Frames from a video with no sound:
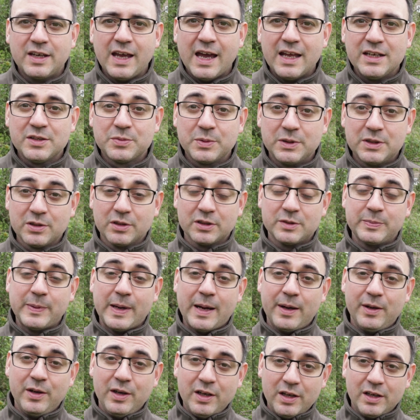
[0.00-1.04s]
again as we talked
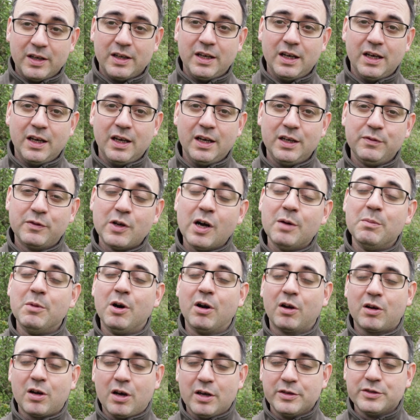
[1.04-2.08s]
about earlier you've got
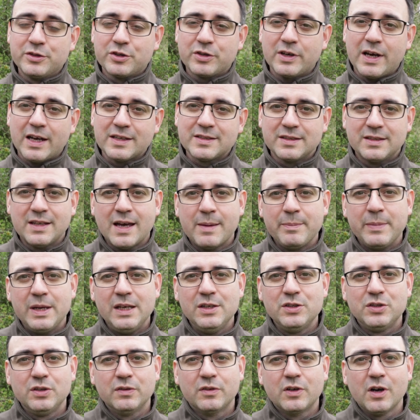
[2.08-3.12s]
more contrast that
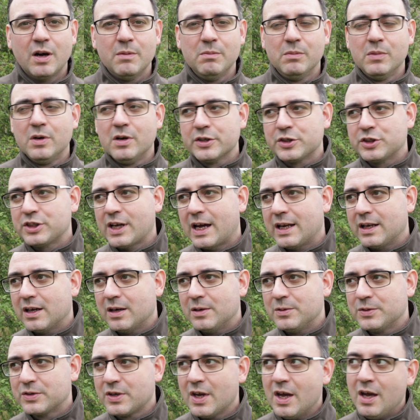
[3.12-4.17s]
means you've got more
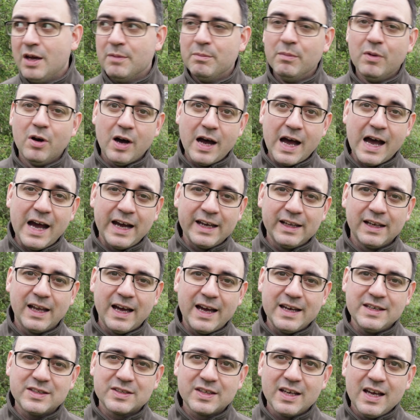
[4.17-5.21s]
shadows more
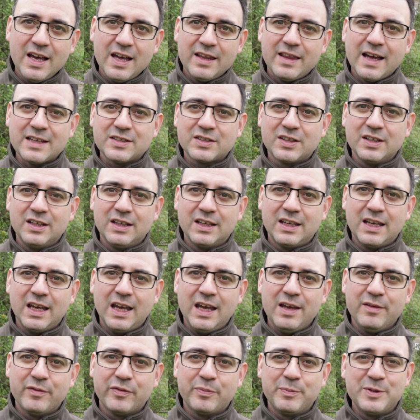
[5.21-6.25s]
highlights that's going to
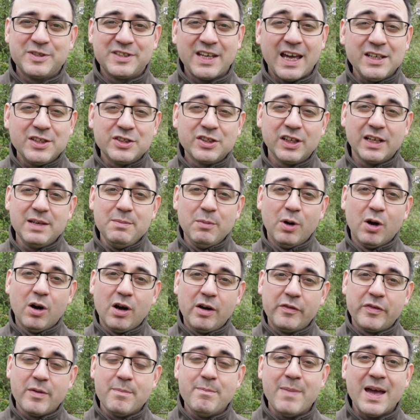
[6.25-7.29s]
give potentially
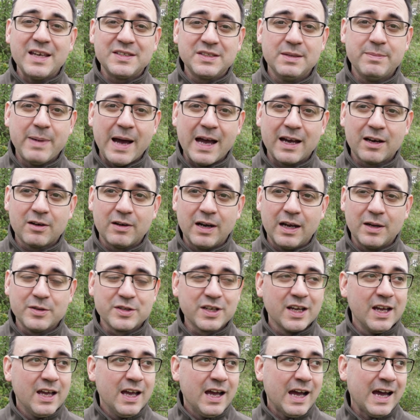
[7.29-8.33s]
more of a messy
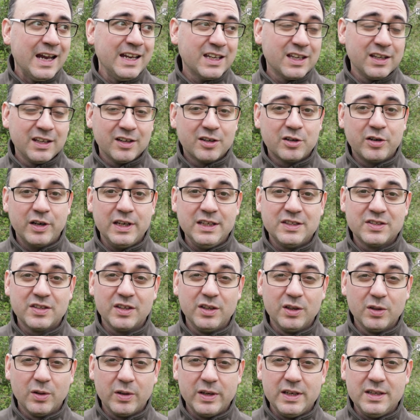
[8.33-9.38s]
background and it can increase
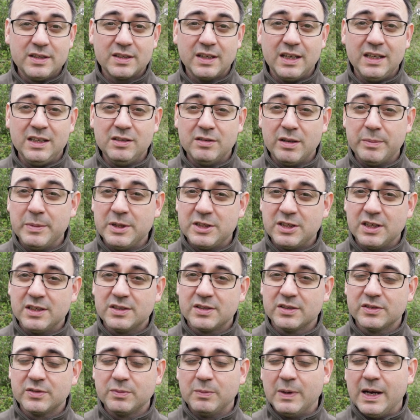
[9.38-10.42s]
the noise in your
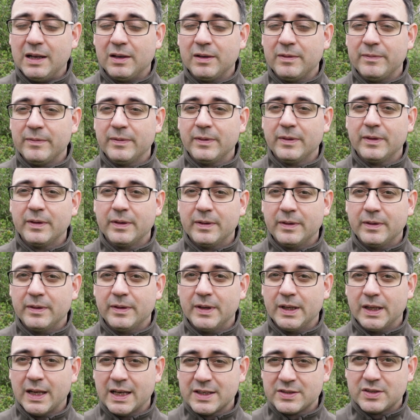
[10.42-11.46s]
images as well
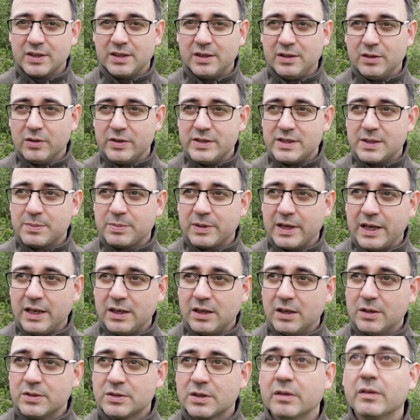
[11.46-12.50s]
as the noisy
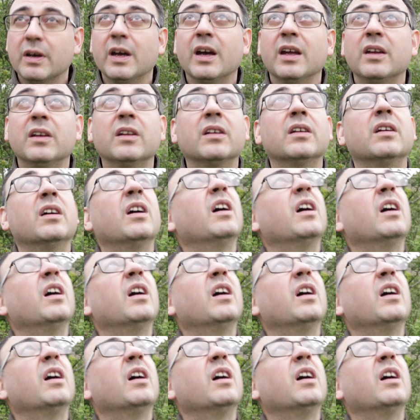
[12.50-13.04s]
plane goes overhead